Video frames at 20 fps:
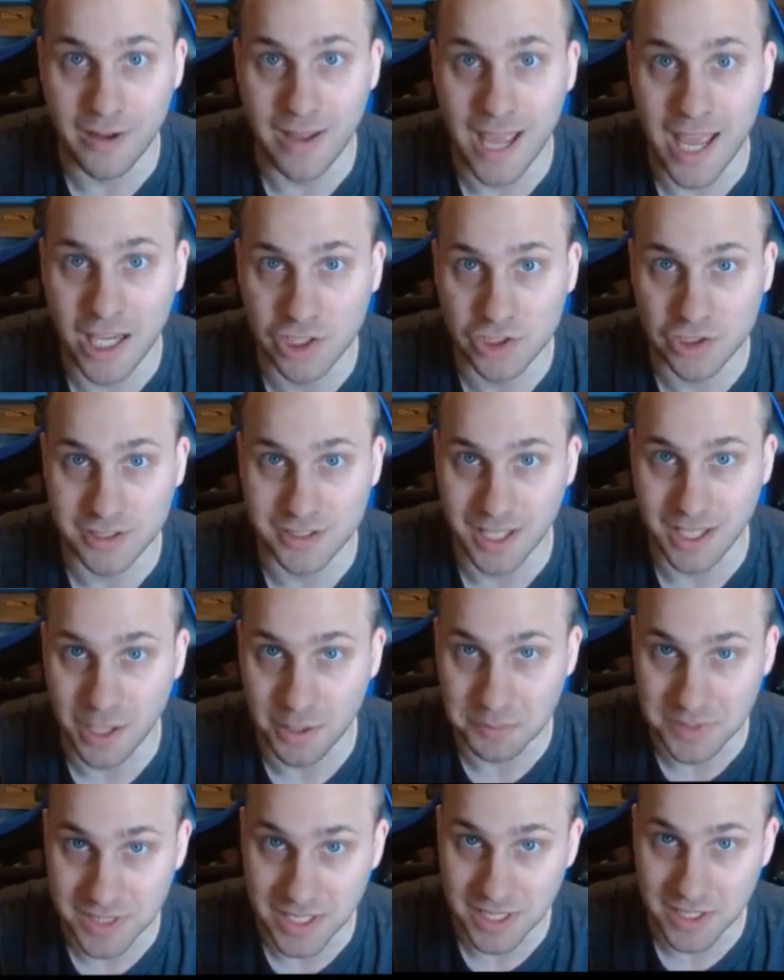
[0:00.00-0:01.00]
actually
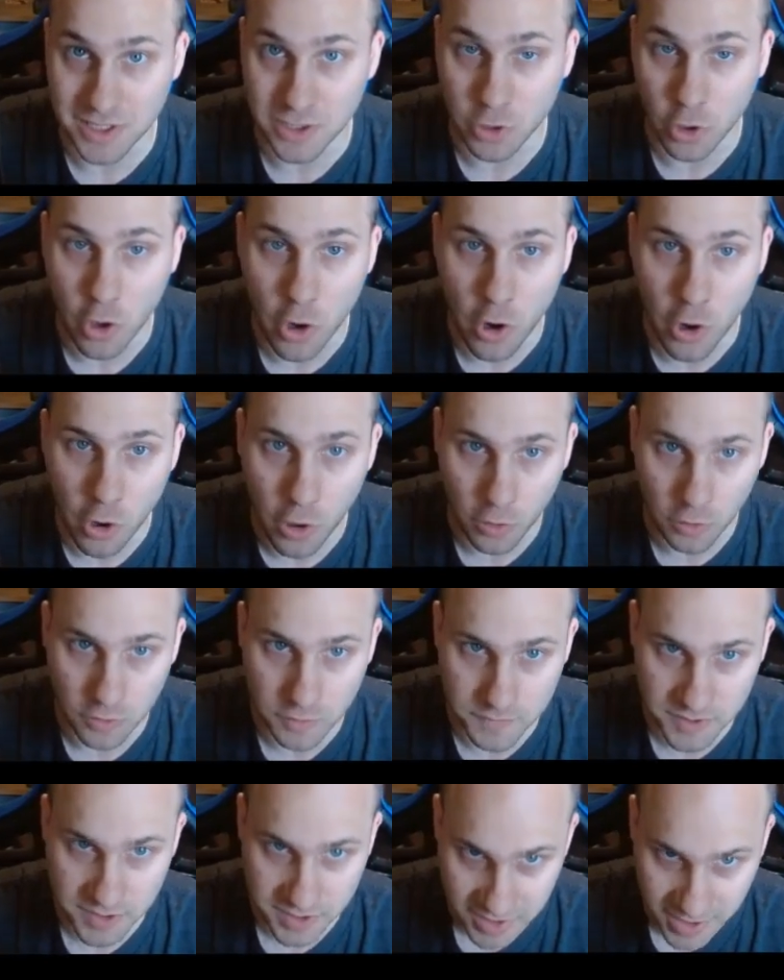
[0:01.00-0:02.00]
updating all
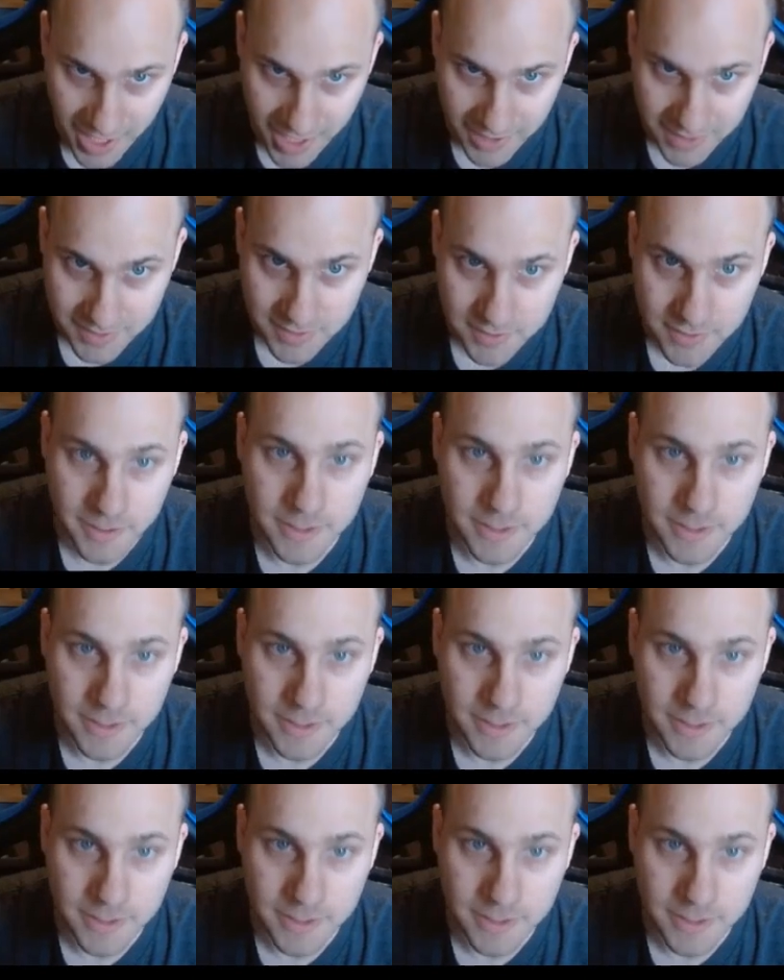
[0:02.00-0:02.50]
of the stats